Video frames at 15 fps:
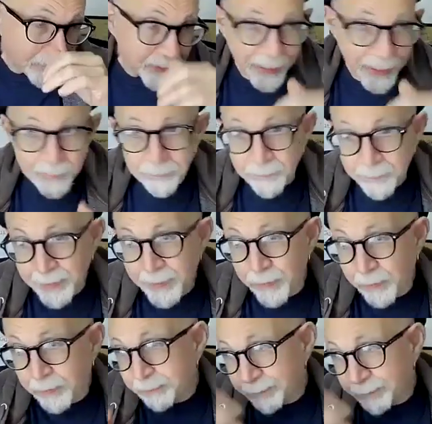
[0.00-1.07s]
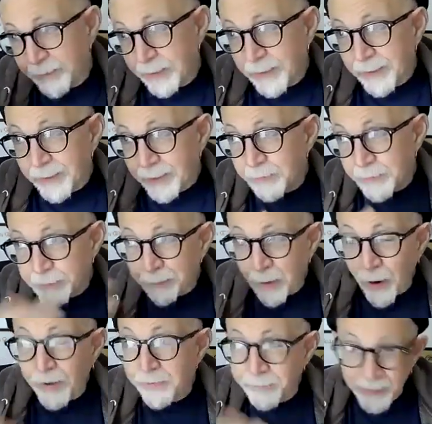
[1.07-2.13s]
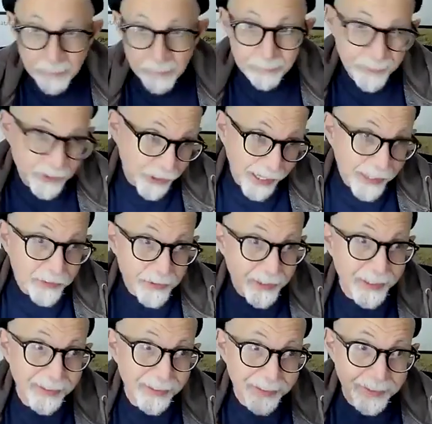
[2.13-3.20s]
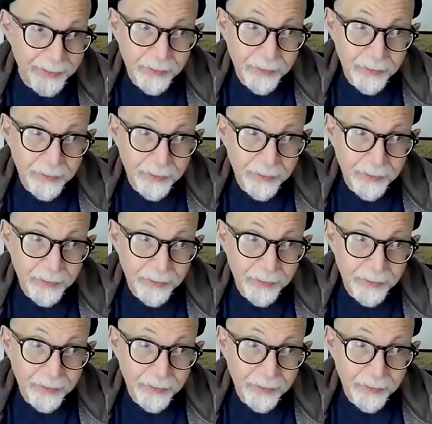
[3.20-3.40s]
but I'm saying, it was part of him changing,